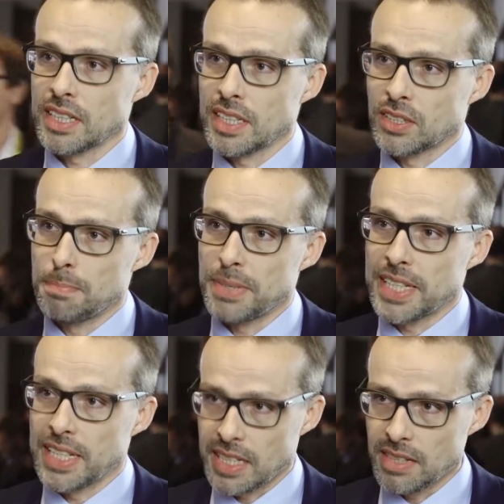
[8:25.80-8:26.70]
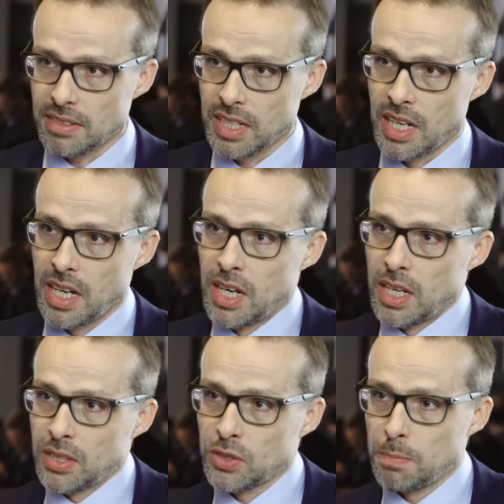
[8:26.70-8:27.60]
it is the beginning.
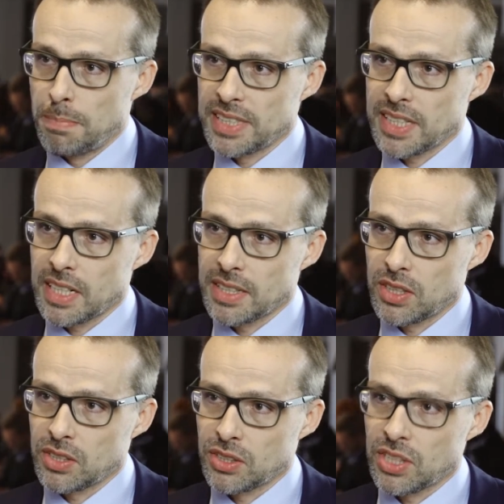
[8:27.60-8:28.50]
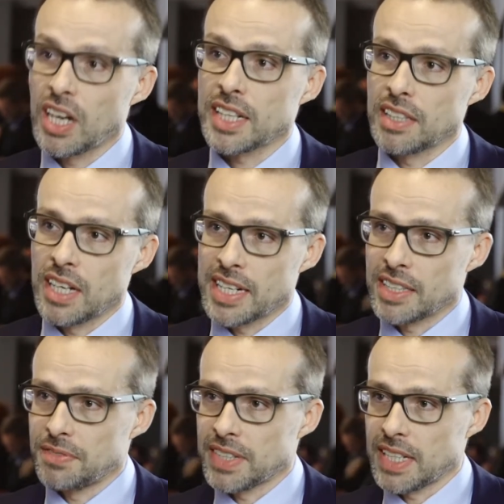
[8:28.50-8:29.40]
So basically the target
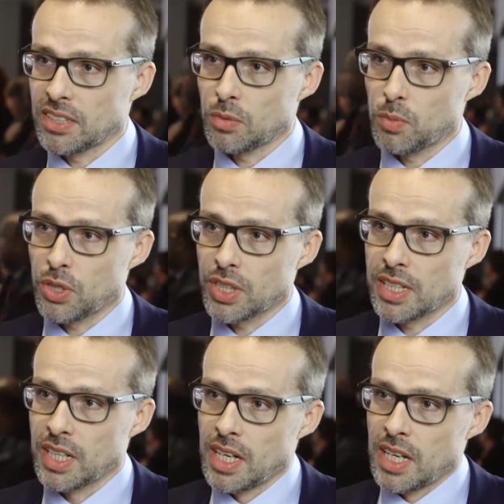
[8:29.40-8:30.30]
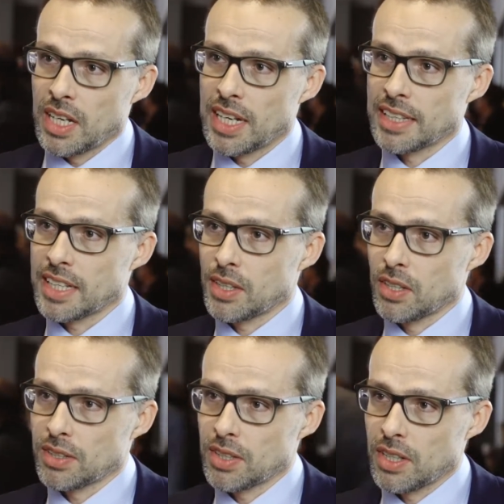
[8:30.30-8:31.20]
identification work, and then
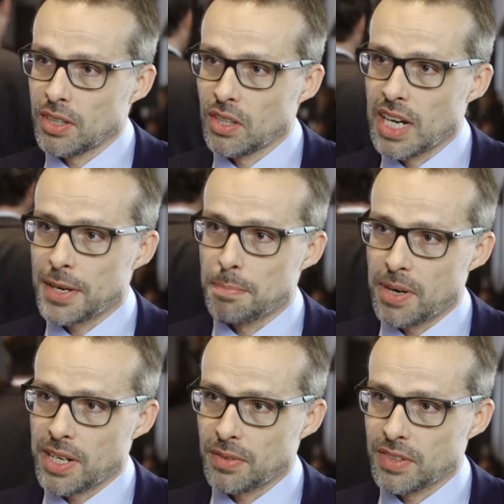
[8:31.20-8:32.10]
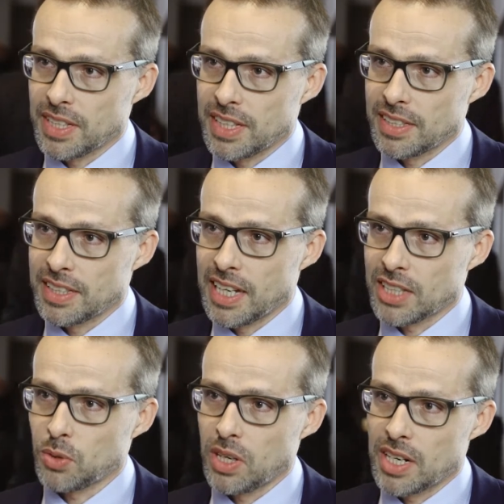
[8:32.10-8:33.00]
the latter part of the
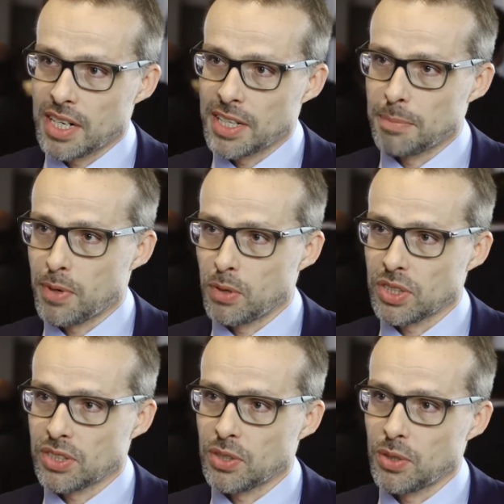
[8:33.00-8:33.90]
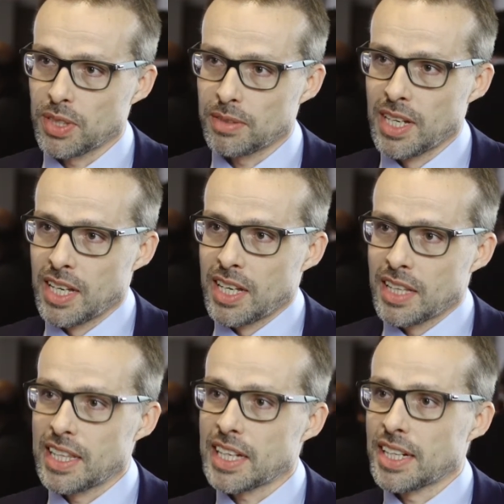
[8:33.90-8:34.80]
actual R&D process. So
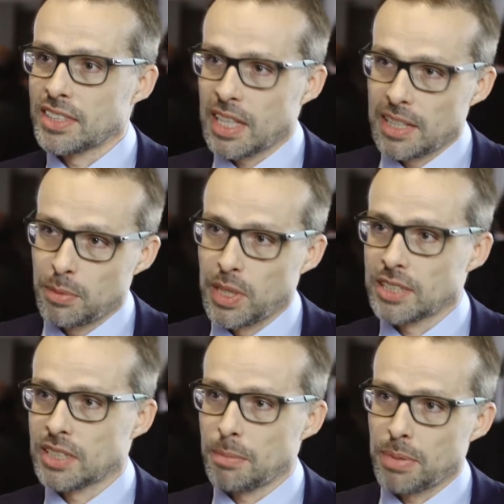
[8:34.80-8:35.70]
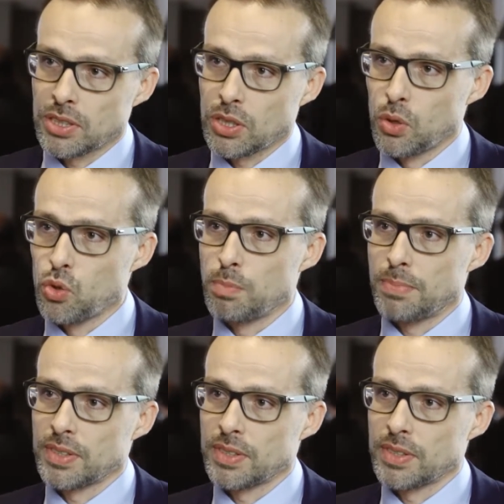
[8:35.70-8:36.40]
that will establish the loop